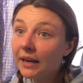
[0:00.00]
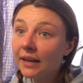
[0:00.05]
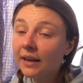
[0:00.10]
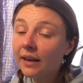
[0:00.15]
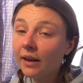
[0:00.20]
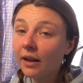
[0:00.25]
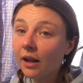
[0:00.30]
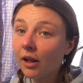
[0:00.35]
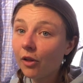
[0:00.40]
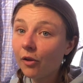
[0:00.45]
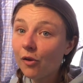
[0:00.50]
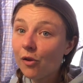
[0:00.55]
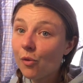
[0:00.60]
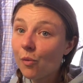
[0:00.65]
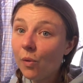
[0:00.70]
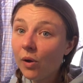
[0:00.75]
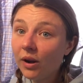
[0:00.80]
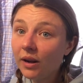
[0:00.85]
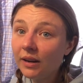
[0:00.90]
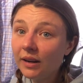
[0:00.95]
it any color you
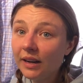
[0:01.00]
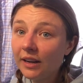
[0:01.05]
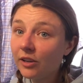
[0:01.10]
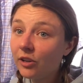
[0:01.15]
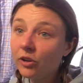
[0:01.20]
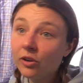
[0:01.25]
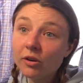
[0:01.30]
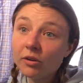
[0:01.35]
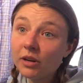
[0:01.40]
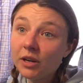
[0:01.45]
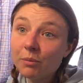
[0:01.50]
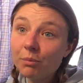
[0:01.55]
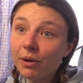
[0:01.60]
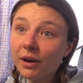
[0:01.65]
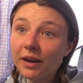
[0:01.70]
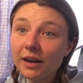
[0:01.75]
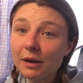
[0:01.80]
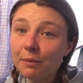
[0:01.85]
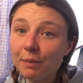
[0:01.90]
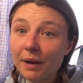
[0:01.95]
want, and you don't need
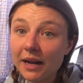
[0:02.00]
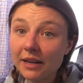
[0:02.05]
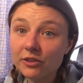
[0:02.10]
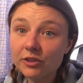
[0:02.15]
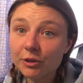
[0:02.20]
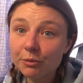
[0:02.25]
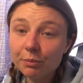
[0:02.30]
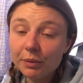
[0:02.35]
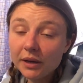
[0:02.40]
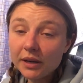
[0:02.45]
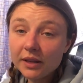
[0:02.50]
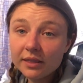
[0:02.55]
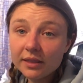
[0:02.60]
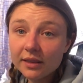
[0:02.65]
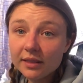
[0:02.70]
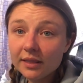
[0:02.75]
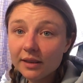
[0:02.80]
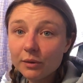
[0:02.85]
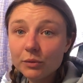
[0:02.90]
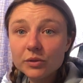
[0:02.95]
putty to patch up
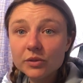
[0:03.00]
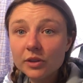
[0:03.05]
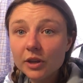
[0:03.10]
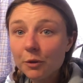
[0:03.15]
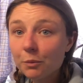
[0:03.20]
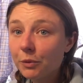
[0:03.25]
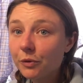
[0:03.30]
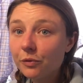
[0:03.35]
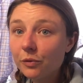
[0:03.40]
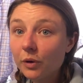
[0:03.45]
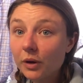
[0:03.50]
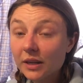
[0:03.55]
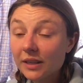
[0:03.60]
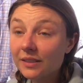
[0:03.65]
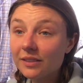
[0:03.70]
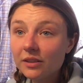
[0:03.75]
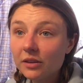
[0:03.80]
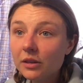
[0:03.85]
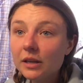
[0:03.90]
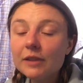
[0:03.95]
anything that was there before,
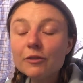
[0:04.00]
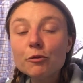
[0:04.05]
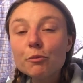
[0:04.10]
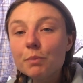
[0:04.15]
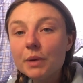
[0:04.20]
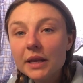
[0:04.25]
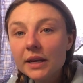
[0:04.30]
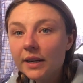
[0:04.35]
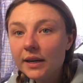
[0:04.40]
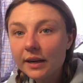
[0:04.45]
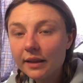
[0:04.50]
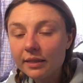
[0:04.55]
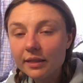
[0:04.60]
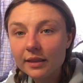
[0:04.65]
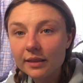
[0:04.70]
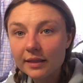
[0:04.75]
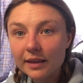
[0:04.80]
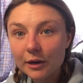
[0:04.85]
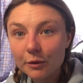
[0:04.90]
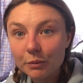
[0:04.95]
because there's never been
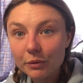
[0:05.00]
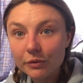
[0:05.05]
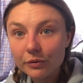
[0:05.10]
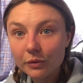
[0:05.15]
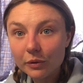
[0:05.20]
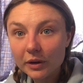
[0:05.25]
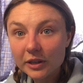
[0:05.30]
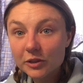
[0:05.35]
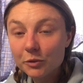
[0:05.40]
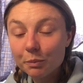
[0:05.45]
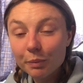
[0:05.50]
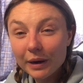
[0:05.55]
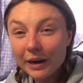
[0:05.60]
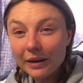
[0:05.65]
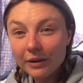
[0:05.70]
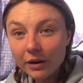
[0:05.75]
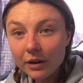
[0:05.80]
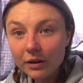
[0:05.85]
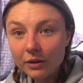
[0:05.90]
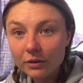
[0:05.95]
anything there before. It's
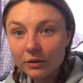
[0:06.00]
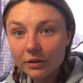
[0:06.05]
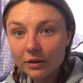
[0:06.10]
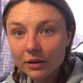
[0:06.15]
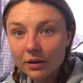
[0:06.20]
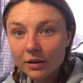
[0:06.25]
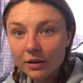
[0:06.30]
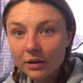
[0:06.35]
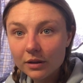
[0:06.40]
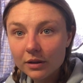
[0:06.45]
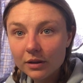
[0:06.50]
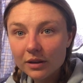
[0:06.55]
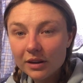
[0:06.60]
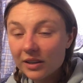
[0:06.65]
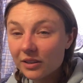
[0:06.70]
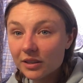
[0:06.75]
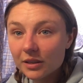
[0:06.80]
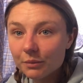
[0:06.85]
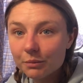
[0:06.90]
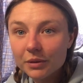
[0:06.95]
brand new.
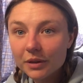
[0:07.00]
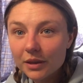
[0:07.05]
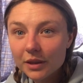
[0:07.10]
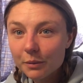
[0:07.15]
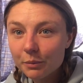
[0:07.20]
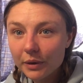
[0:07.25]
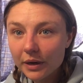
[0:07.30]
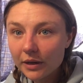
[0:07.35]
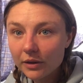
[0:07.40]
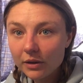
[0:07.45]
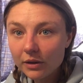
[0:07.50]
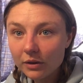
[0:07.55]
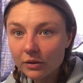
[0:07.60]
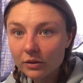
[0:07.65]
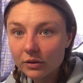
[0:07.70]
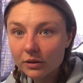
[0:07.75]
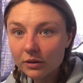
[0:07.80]
It's completely brand new.